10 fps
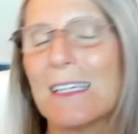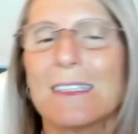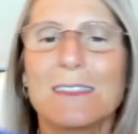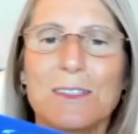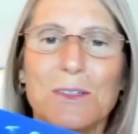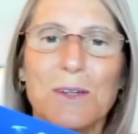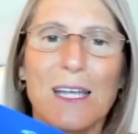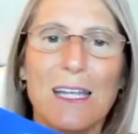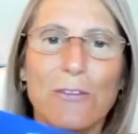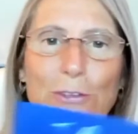So
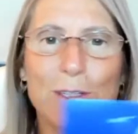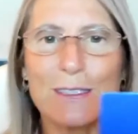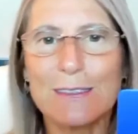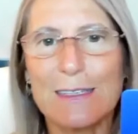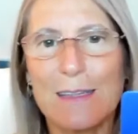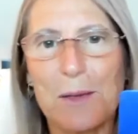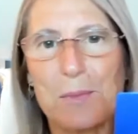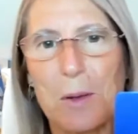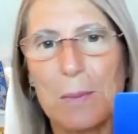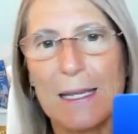if you can see that
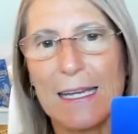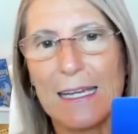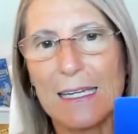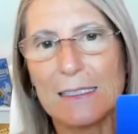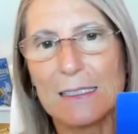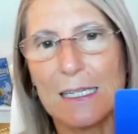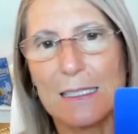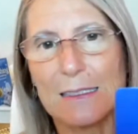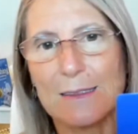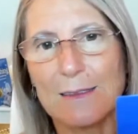properly, it
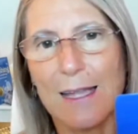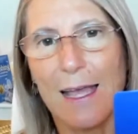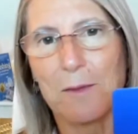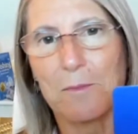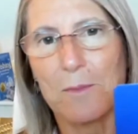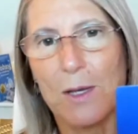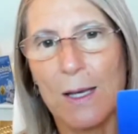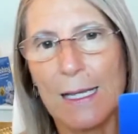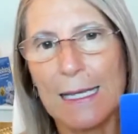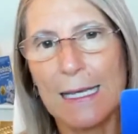does look like
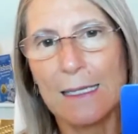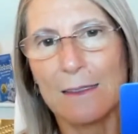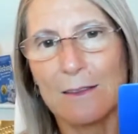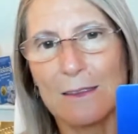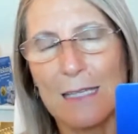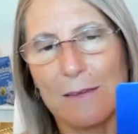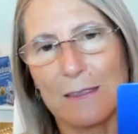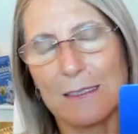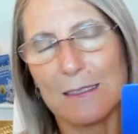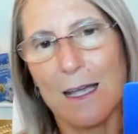Merlin. It looks like the
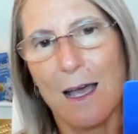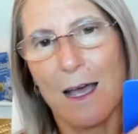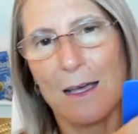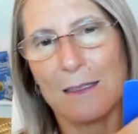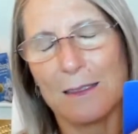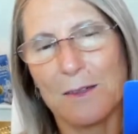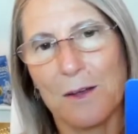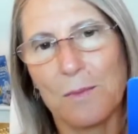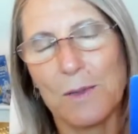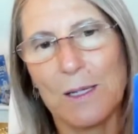stars are
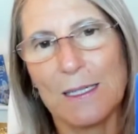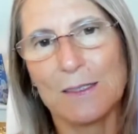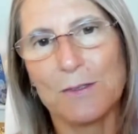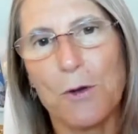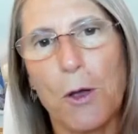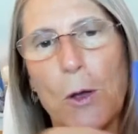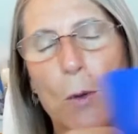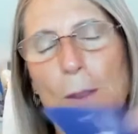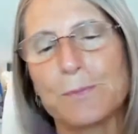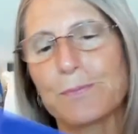on Merlin's
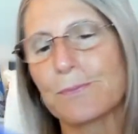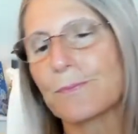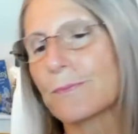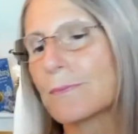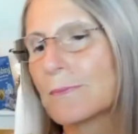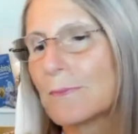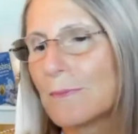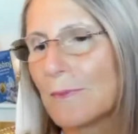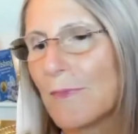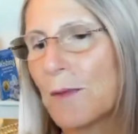robe.
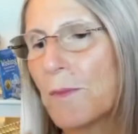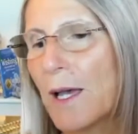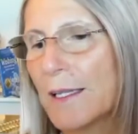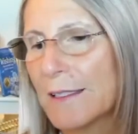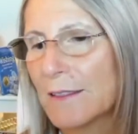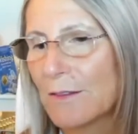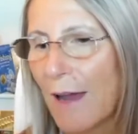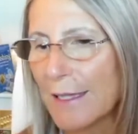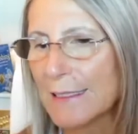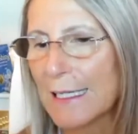And Merlin is
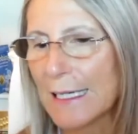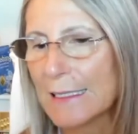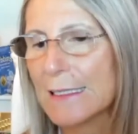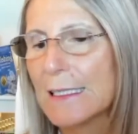writing